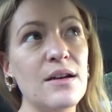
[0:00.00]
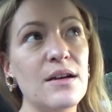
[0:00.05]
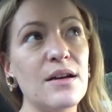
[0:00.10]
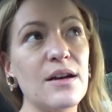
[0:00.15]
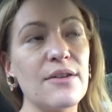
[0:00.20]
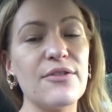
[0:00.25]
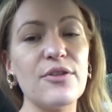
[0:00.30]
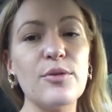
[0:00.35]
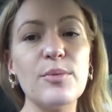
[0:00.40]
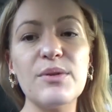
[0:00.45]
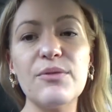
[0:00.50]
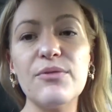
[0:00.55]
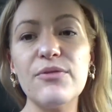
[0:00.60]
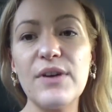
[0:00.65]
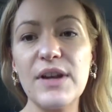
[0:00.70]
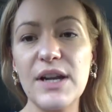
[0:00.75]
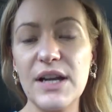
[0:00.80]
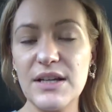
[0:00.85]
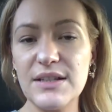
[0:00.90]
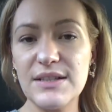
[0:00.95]
I feel a bit
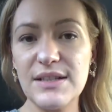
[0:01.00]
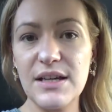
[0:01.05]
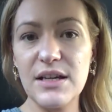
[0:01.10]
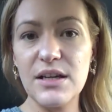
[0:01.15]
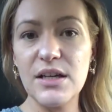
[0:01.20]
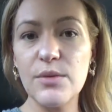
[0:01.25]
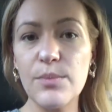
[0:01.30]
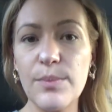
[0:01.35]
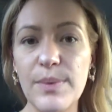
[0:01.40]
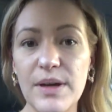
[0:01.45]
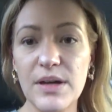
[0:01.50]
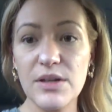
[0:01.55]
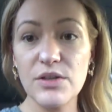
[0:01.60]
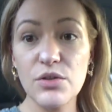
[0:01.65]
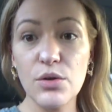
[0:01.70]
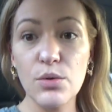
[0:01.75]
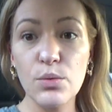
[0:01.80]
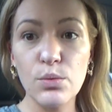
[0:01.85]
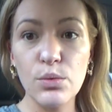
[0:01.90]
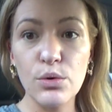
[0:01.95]
funny seeing it being
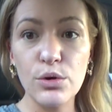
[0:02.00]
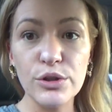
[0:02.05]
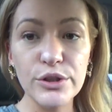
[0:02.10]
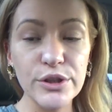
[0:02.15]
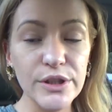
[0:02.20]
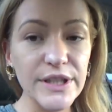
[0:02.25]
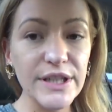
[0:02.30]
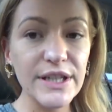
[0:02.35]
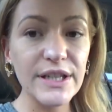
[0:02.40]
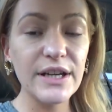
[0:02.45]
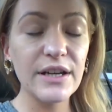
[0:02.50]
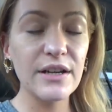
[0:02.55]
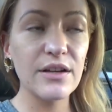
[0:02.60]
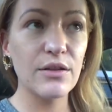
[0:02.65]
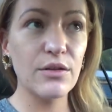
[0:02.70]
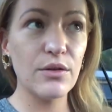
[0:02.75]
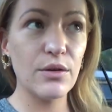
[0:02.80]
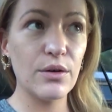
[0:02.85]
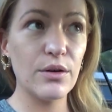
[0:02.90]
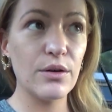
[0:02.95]
so watery
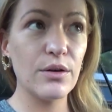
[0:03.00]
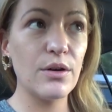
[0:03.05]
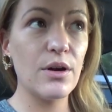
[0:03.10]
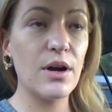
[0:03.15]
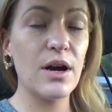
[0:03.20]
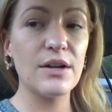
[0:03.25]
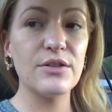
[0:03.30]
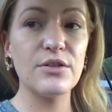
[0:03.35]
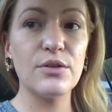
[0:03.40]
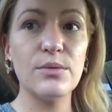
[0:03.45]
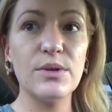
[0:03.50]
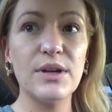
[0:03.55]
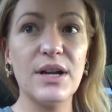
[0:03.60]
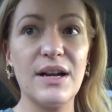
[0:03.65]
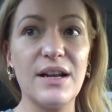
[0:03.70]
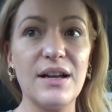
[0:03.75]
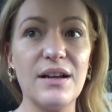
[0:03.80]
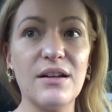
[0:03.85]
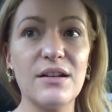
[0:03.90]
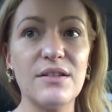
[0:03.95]
though. I don't want
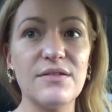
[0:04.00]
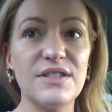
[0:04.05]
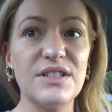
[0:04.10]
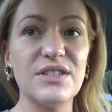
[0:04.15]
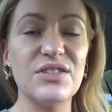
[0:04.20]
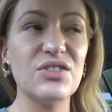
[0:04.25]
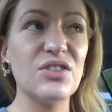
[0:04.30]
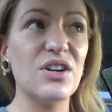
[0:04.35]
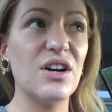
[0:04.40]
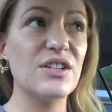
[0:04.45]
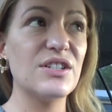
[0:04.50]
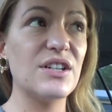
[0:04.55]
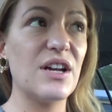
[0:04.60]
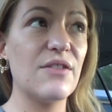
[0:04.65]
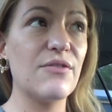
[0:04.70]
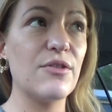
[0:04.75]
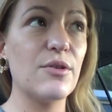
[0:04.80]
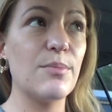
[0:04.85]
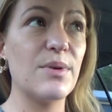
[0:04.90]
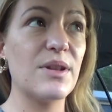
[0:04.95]
any kind of discharge out
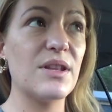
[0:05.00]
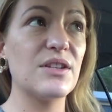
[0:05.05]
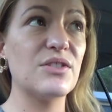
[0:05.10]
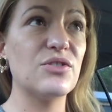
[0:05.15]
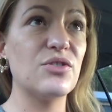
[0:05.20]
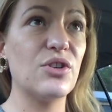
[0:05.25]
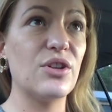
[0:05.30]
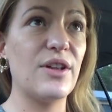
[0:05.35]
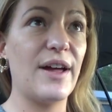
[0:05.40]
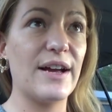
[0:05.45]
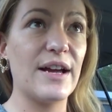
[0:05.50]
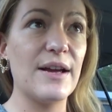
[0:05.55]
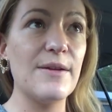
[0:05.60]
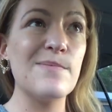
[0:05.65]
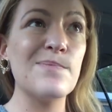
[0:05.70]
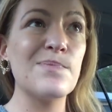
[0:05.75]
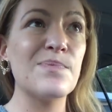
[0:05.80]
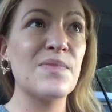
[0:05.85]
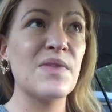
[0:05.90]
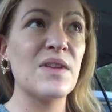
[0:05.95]
of it, but there's no like
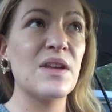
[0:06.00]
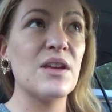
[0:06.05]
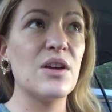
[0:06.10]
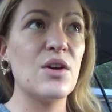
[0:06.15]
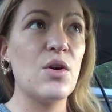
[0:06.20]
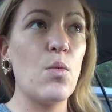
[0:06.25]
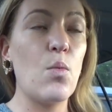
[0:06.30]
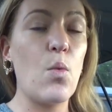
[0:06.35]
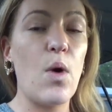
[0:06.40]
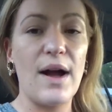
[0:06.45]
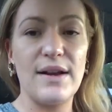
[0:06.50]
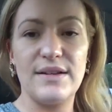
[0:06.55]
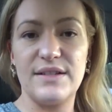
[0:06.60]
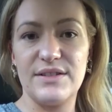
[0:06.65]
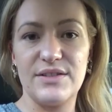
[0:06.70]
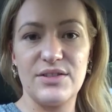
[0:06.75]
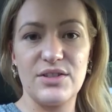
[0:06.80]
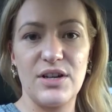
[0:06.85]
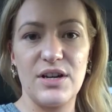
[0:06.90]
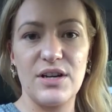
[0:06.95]
white
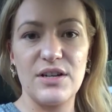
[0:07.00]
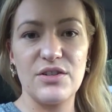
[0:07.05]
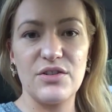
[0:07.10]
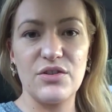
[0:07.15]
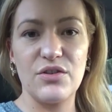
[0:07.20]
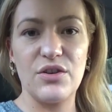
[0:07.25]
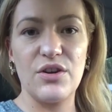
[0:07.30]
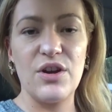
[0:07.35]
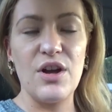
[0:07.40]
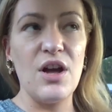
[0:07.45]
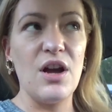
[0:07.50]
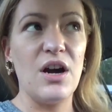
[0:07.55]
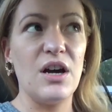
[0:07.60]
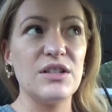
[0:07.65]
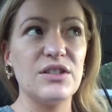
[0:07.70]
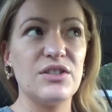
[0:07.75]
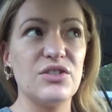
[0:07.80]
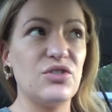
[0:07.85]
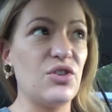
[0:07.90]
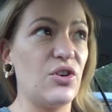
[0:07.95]
discharge, so
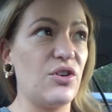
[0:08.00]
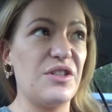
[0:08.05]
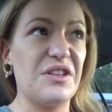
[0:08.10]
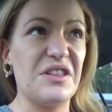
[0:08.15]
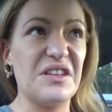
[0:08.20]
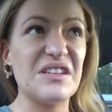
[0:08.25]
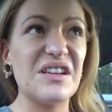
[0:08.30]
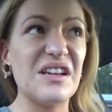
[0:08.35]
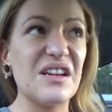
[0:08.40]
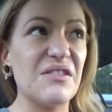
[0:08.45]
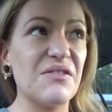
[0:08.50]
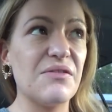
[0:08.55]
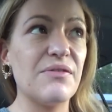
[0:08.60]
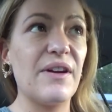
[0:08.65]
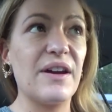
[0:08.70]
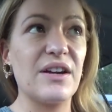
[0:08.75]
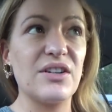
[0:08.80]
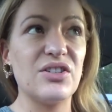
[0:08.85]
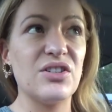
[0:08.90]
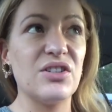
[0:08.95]
I don't think there's any
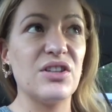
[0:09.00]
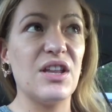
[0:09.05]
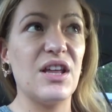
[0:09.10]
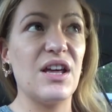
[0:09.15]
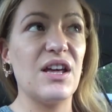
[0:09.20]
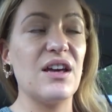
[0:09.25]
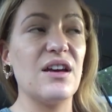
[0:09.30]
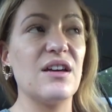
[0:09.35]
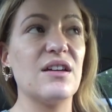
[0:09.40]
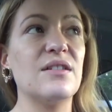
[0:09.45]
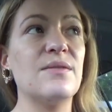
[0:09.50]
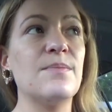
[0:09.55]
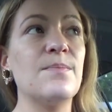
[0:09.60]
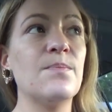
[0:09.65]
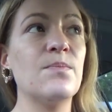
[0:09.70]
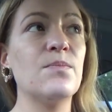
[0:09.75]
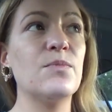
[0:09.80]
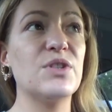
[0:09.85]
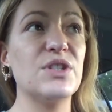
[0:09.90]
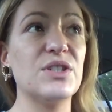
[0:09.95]
infection there,
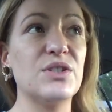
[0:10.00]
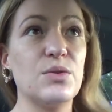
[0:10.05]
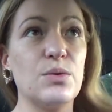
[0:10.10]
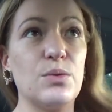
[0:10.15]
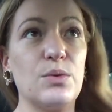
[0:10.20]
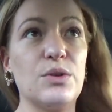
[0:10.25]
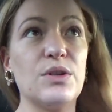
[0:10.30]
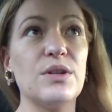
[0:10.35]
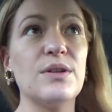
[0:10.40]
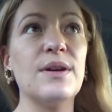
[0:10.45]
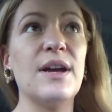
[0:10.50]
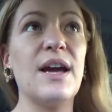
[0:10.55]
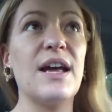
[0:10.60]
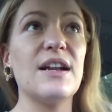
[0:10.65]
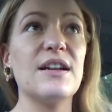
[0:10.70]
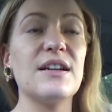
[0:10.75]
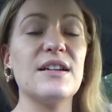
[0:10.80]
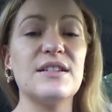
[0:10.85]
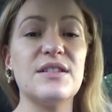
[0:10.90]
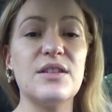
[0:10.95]
which is good. And
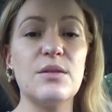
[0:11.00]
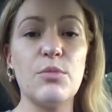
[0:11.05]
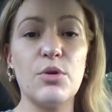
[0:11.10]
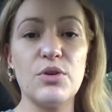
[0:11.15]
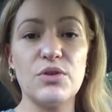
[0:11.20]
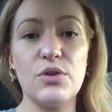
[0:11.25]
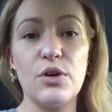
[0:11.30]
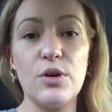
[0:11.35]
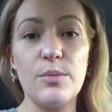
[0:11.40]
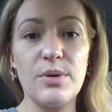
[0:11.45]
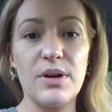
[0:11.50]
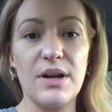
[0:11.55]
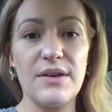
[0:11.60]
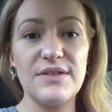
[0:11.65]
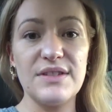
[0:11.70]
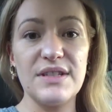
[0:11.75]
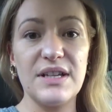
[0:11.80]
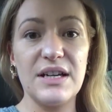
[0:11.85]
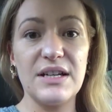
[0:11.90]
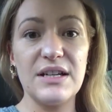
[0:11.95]
it is the most open I've
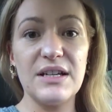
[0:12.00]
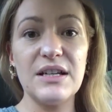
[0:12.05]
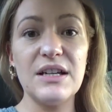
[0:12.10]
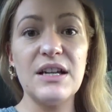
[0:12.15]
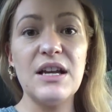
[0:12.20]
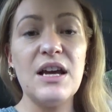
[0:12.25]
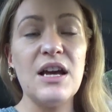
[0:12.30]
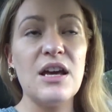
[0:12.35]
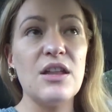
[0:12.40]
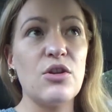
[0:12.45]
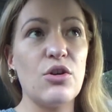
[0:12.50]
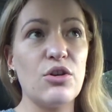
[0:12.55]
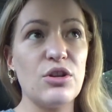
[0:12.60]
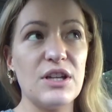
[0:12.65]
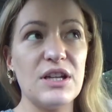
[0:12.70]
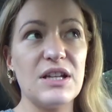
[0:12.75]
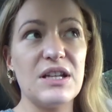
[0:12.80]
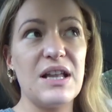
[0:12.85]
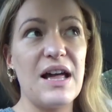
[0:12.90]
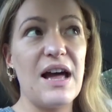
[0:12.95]
seen it. The
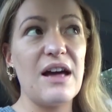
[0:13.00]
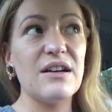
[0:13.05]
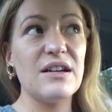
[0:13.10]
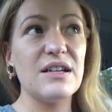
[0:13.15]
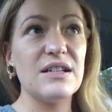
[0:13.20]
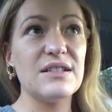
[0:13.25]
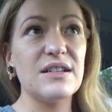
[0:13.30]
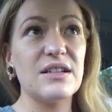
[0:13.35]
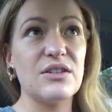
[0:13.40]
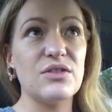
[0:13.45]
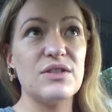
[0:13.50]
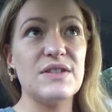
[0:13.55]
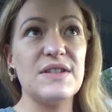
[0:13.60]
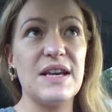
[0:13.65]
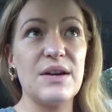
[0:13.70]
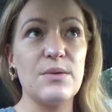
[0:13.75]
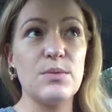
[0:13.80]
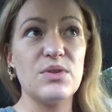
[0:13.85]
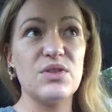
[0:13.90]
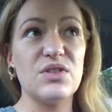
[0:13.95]
only cloudiness I could
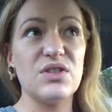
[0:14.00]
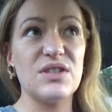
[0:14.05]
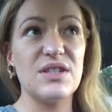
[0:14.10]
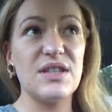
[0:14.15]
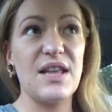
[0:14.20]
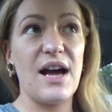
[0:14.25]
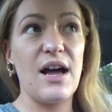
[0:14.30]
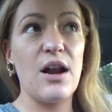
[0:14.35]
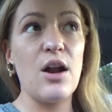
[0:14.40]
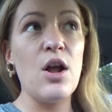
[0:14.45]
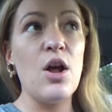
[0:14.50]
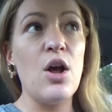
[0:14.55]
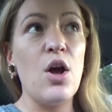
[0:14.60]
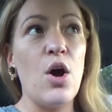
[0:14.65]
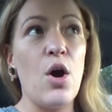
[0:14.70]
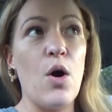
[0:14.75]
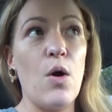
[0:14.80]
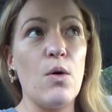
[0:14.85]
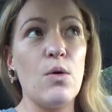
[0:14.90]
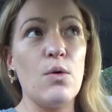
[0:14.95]
see was just that
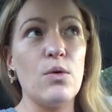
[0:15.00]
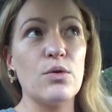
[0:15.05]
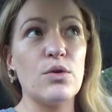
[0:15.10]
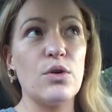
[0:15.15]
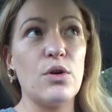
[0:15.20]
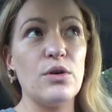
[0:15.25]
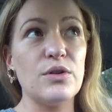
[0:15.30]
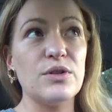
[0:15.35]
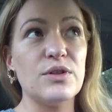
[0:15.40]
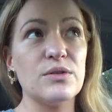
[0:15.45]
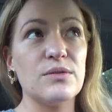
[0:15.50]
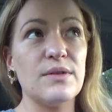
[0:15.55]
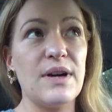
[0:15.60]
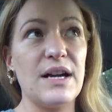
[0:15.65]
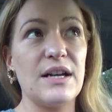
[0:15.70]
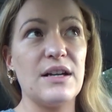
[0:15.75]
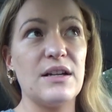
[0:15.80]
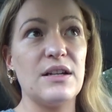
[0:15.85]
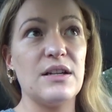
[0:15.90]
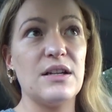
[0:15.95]
old
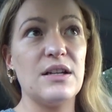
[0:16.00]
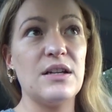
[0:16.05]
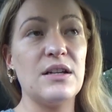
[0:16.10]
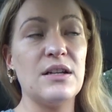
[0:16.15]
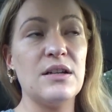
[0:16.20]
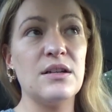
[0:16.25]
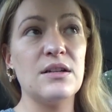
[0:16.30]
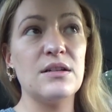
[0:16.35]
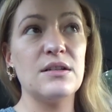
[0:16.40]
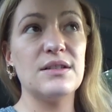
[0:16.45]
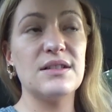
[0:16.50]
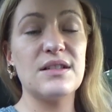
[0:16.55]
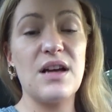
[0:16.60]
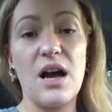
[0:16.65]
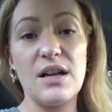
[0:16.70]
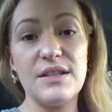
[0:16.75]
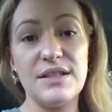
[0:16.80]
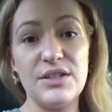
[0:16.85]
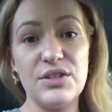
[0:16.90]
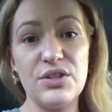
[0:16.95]
ulcerated
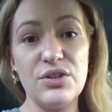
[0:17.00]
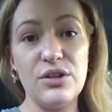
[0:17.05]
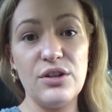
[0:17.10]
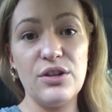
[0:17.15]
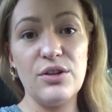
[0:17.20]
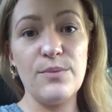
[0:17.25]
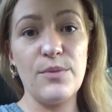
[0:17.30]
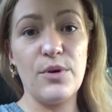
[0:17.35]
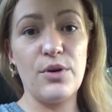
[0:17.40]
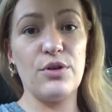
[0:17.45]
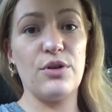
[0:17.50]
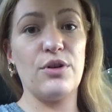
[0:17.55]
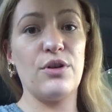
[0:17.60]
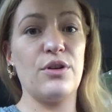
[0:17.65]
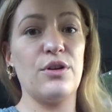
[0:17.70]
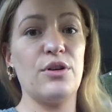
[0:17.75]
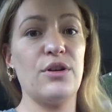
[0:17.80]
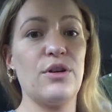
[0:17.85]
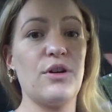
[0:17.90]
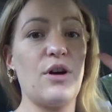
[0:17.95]
scar tissue on
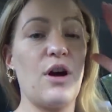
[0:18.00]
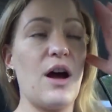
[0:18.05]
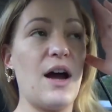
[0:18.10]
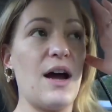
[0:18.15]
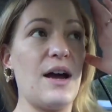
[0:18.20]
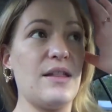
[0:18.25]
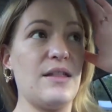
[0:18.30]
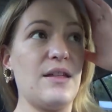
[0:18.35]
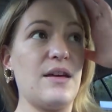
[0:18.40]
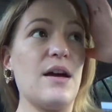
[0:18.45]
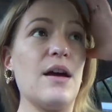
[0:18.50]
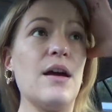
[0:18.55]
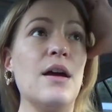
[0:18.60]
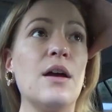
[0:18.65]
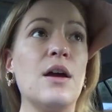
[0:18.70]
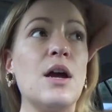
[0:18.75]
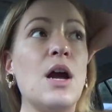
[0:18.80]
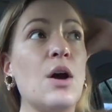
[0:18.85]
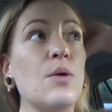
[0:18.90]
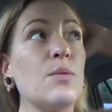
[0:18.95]
her eye there,
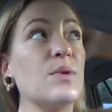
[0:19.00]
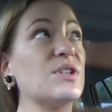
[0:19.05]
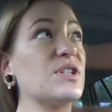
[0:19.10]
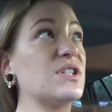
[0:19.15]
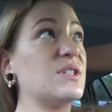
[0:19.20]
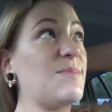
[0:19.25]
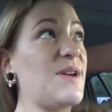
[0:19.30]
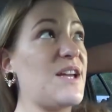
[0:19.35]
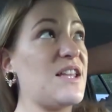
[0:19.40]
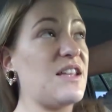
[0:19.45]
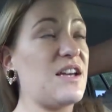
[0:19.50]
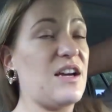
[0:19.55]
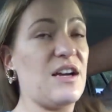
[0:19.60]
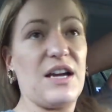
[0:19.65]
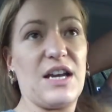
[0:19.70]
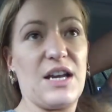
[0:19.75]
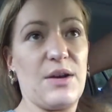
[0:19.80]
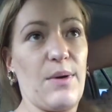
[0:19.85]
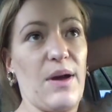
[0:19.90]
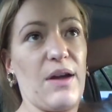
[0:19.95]
which has been there
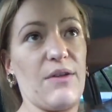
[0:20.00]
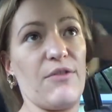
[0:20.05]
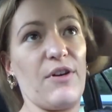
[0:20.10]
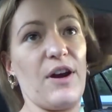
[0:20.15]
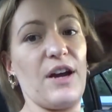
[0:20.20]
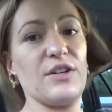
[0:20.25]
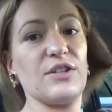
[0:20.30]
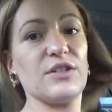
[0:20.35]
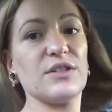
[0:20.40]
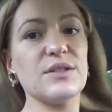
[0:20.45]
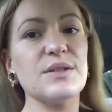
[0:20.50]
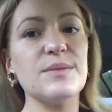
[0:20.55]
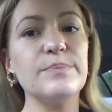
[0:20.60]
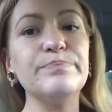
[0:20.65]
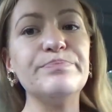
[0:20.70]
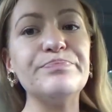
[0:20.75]
anyway for ages.